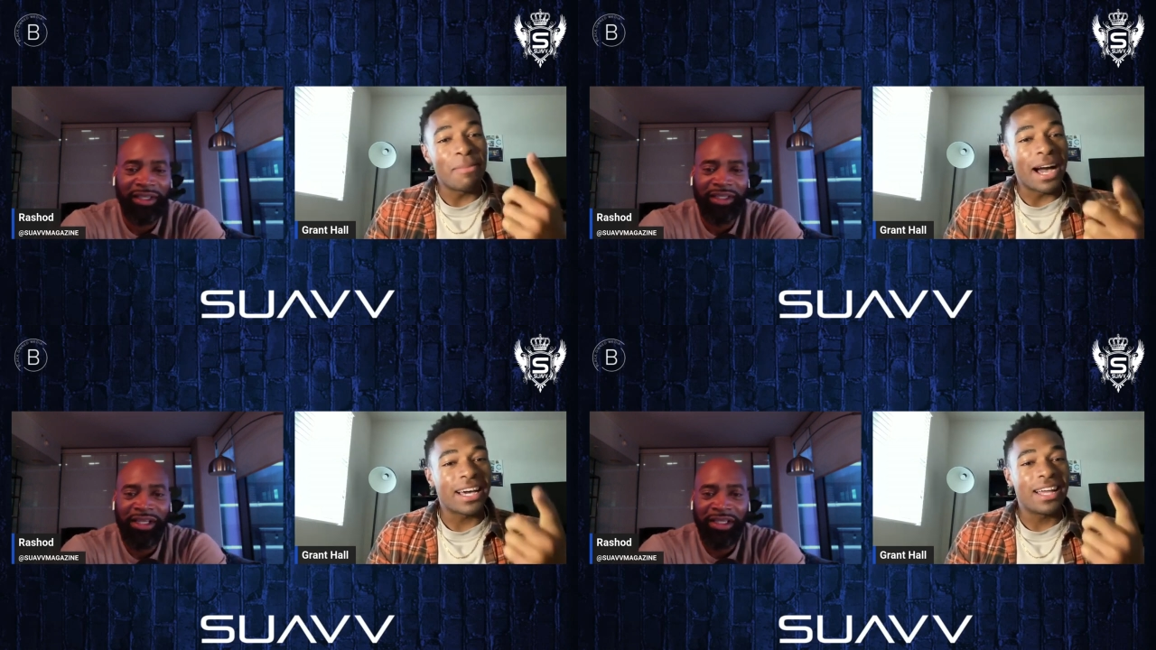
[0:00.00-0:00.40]

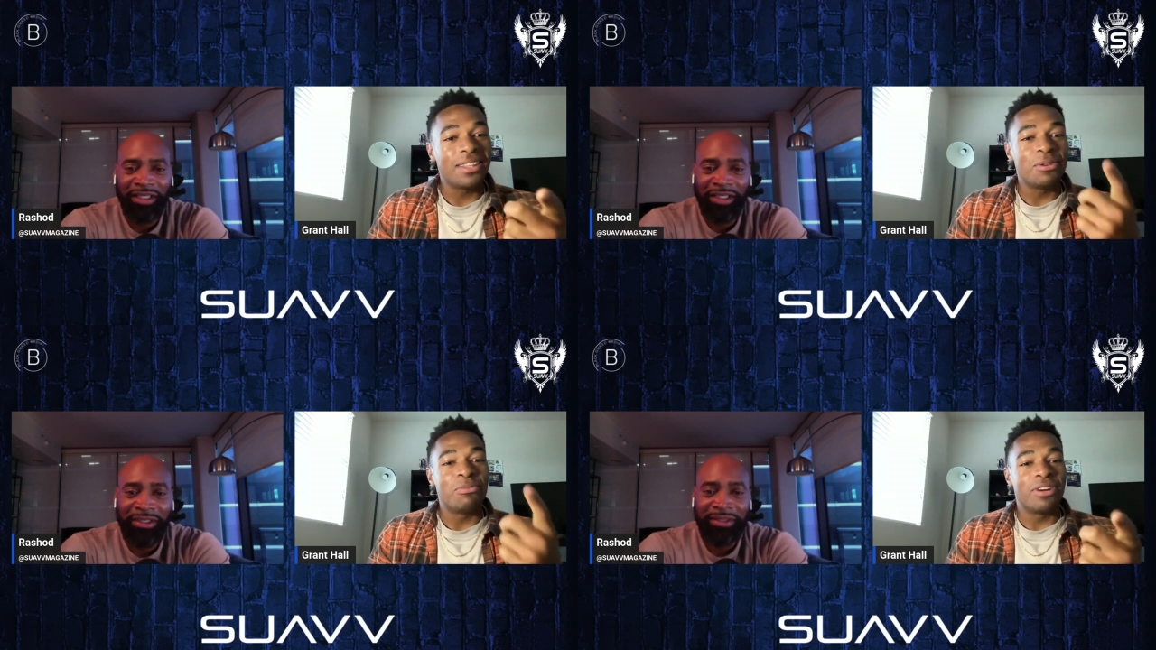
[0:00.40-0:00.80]
Speaker 1: I got a
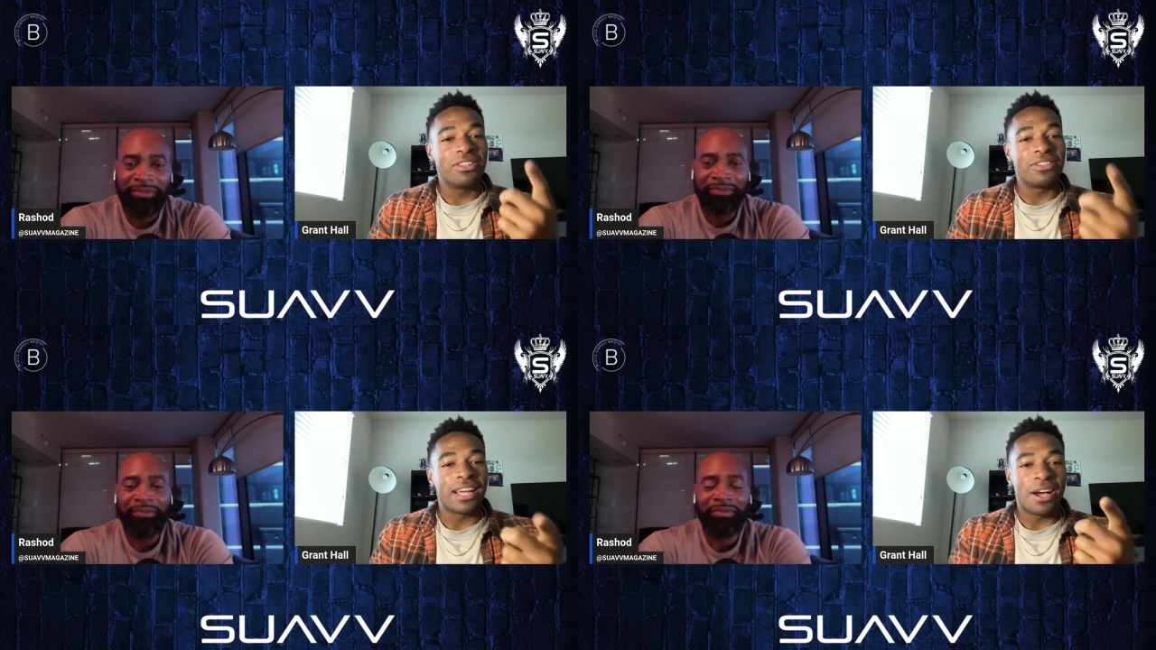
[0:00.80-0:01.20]
little brother
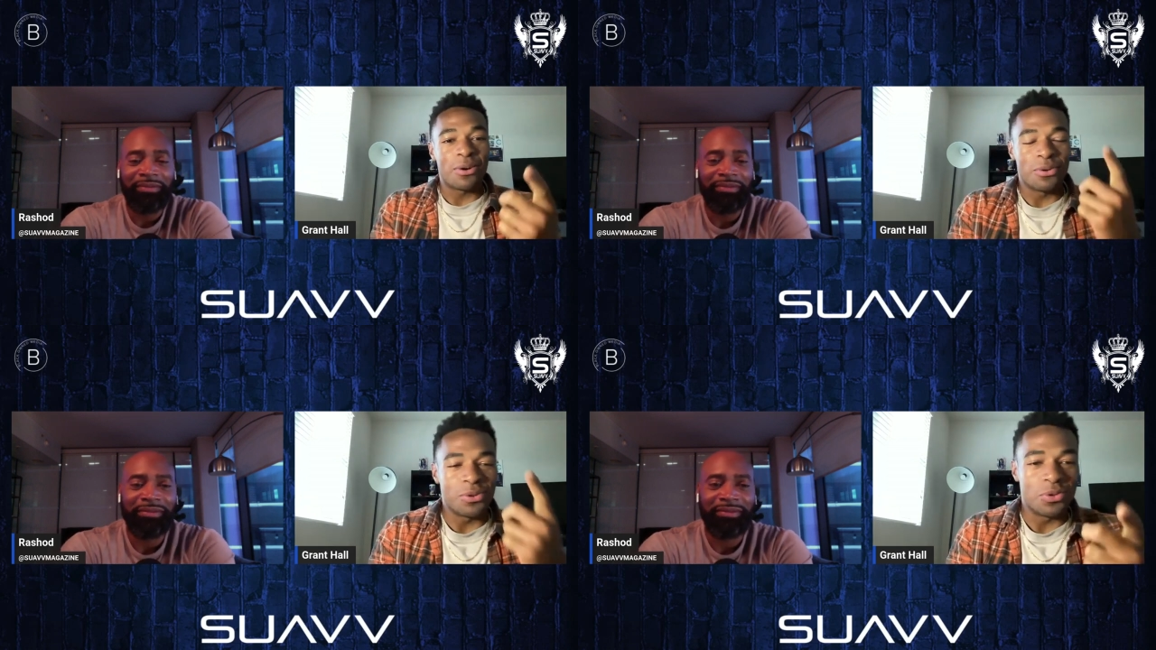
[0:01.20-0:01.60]
now
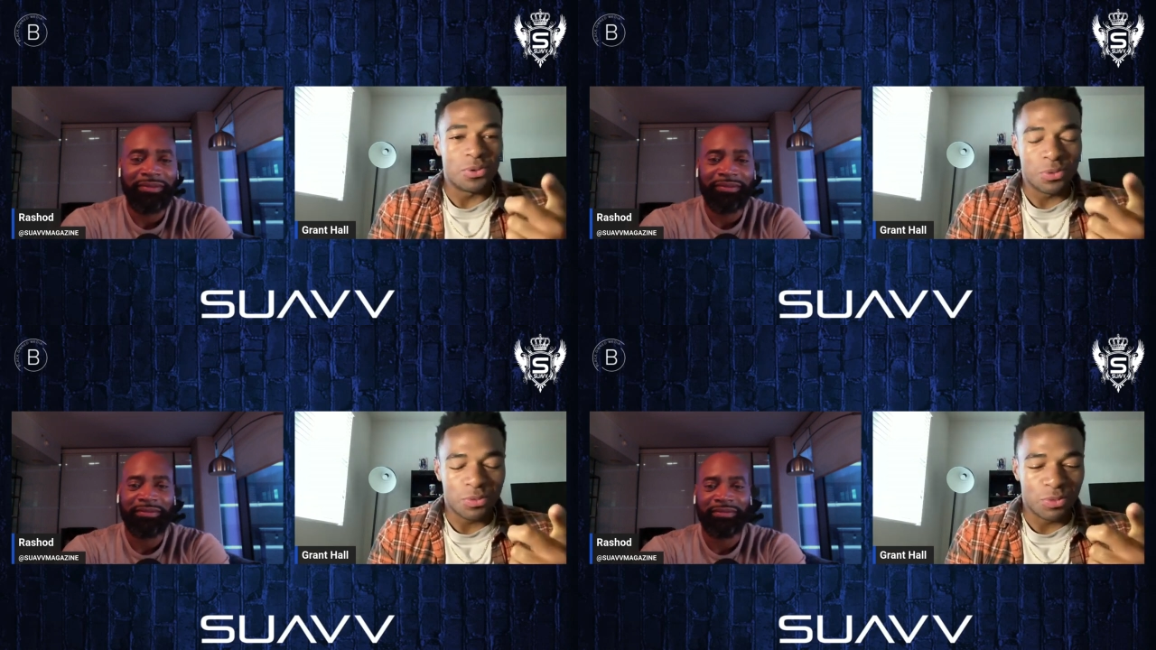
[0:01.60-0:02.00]
who
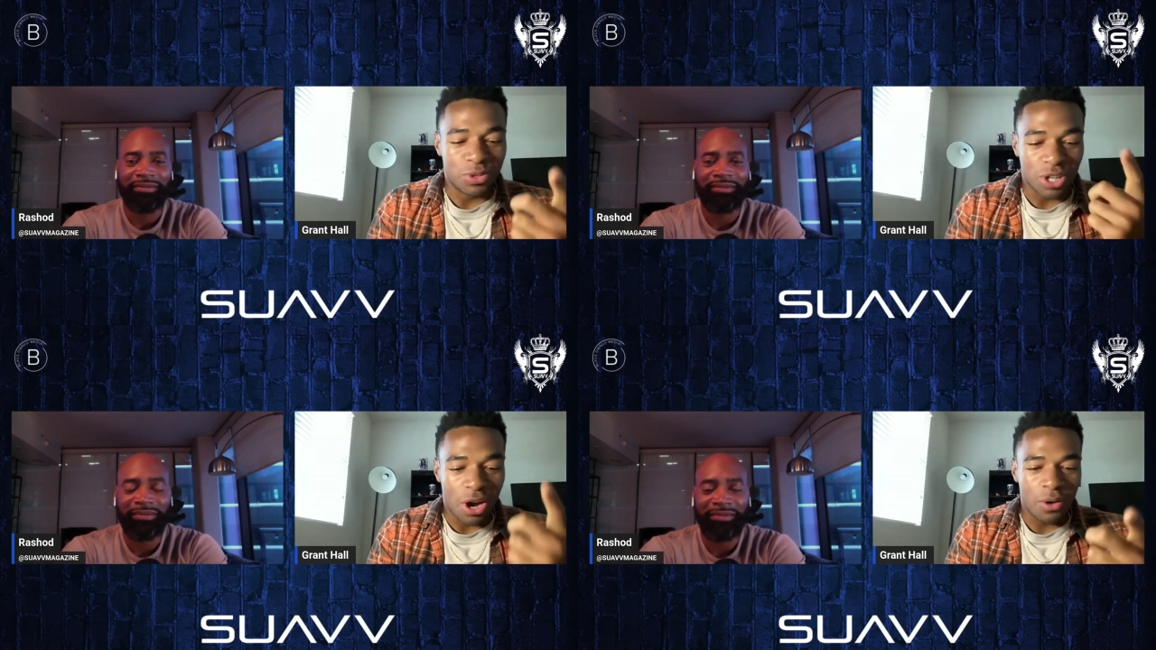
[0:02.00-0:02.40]
was
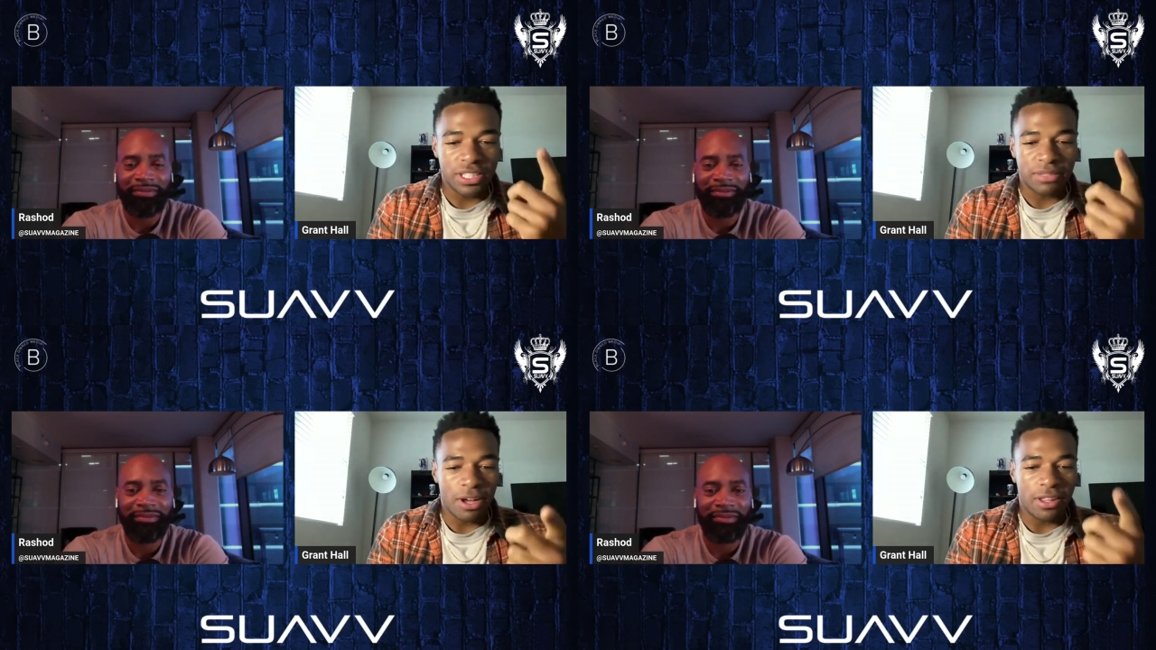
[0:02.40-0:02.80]
always
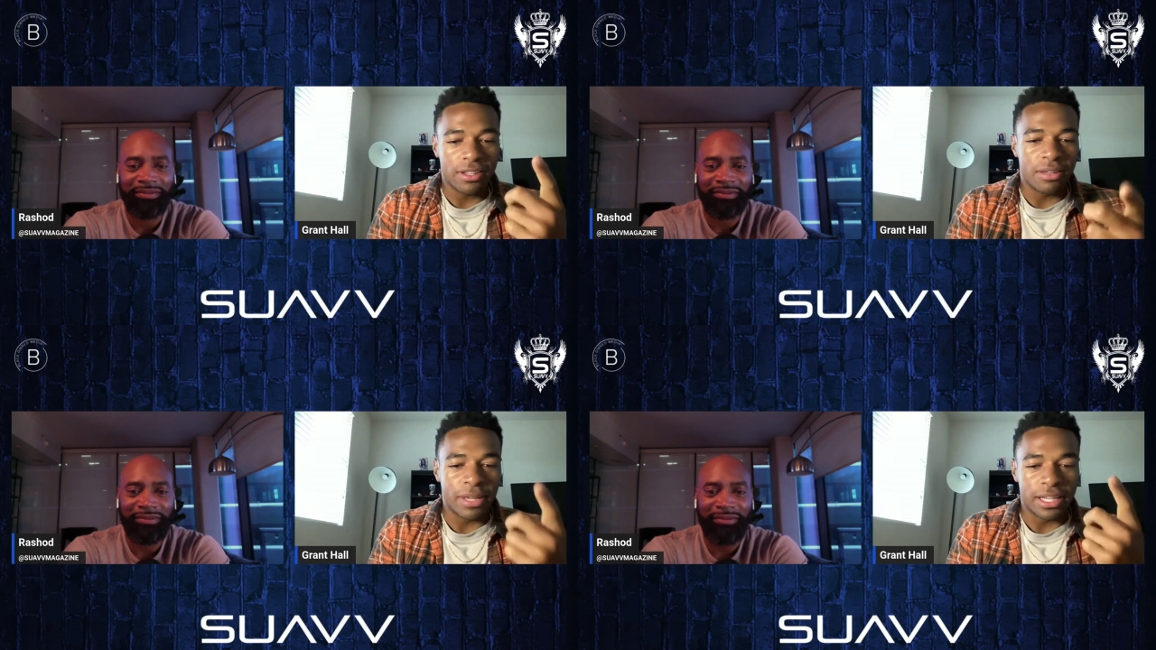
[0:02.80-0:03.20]
smaller
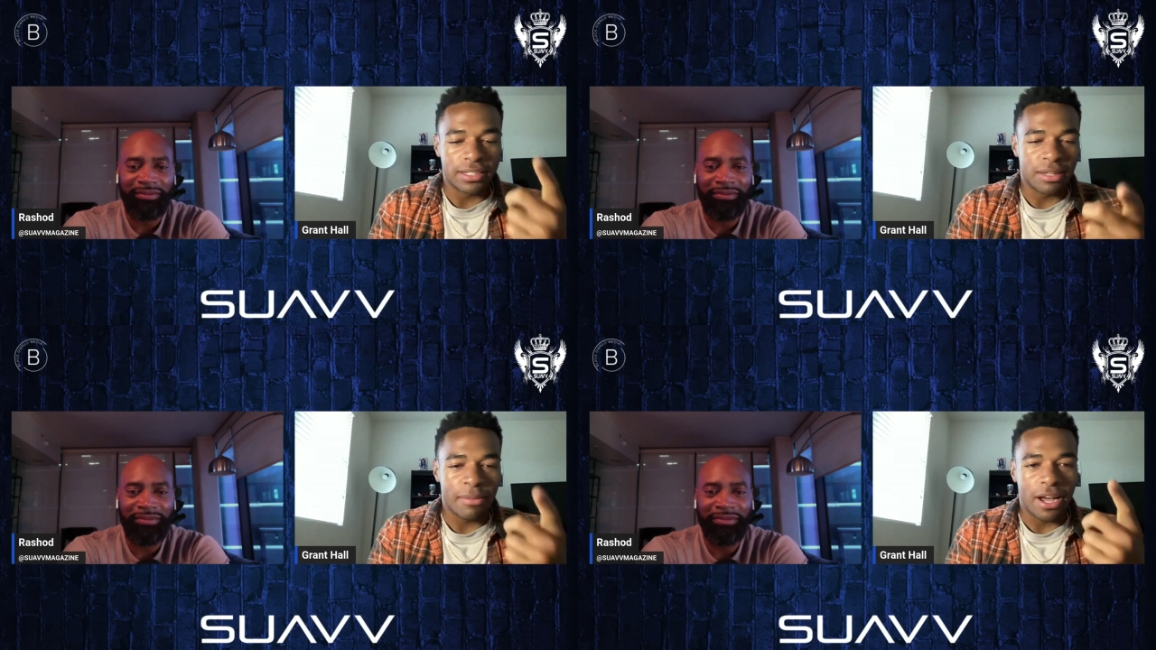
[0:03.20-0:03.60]
than me
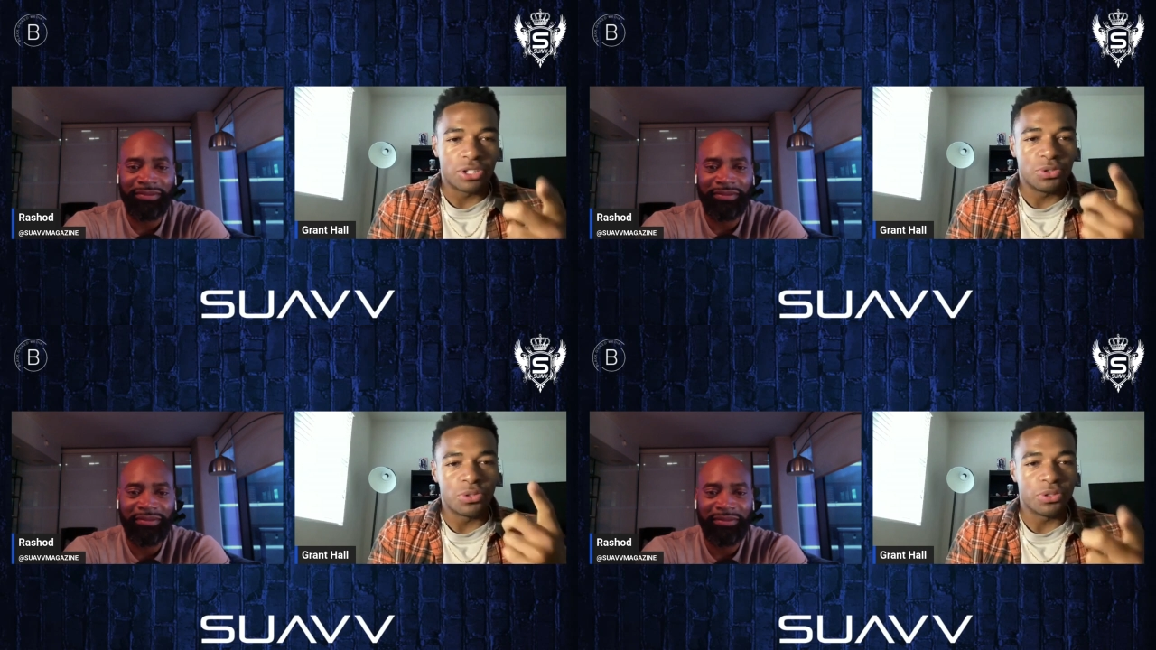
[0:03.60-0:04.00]
until about
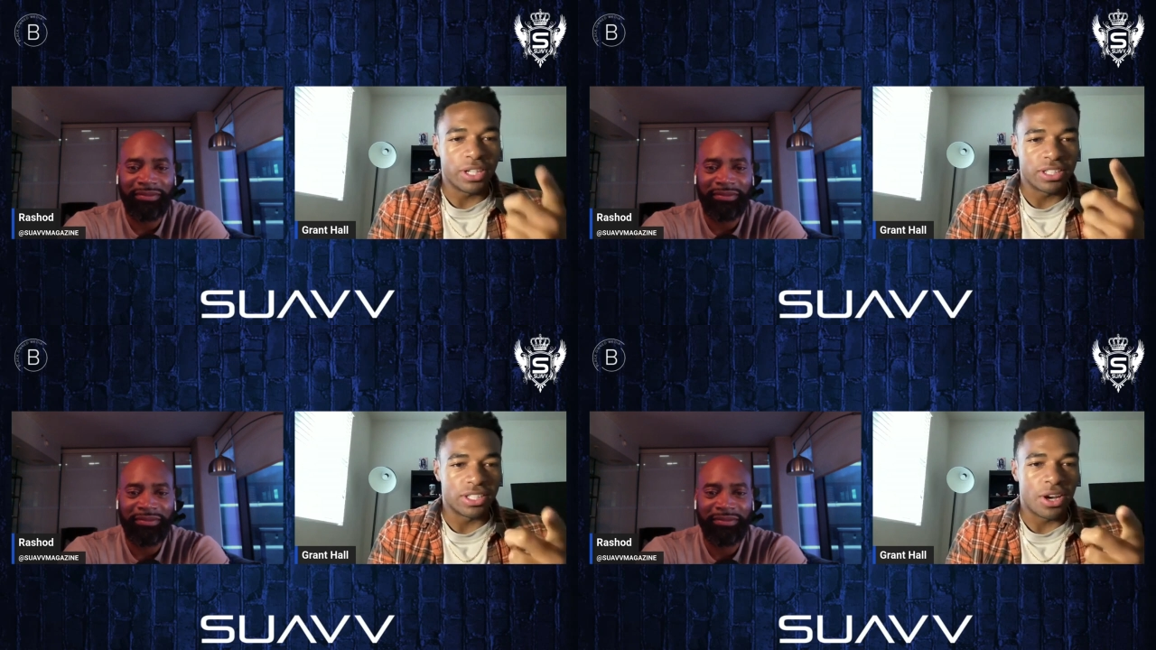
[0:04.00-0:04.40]
two or three
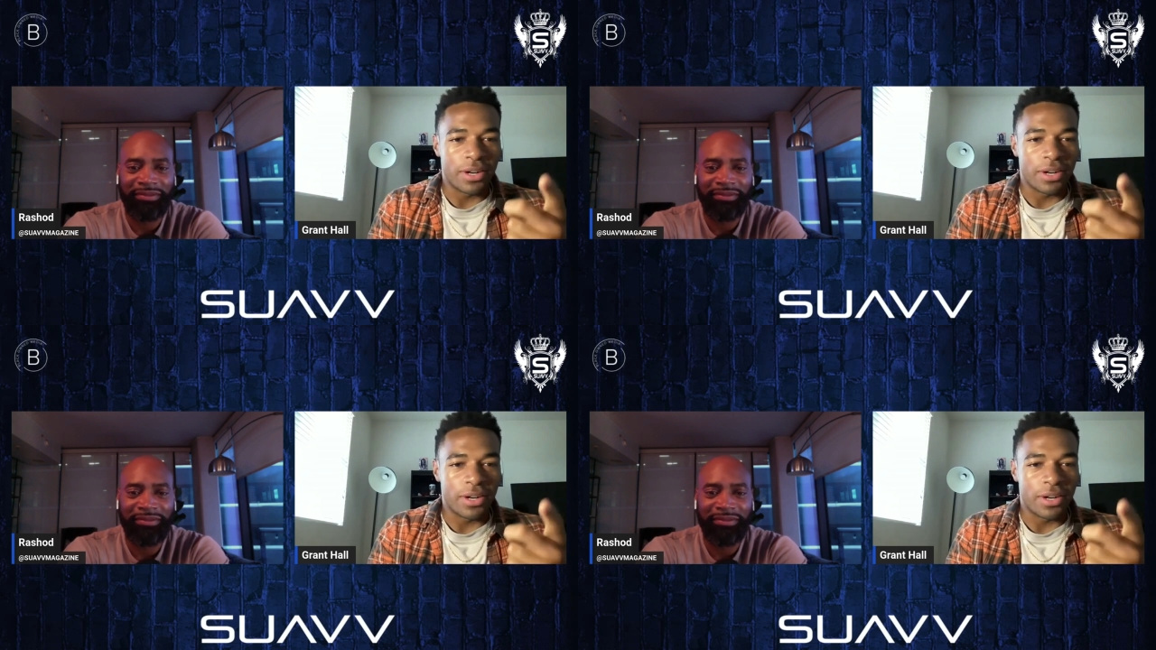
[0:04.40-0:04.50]
years ago,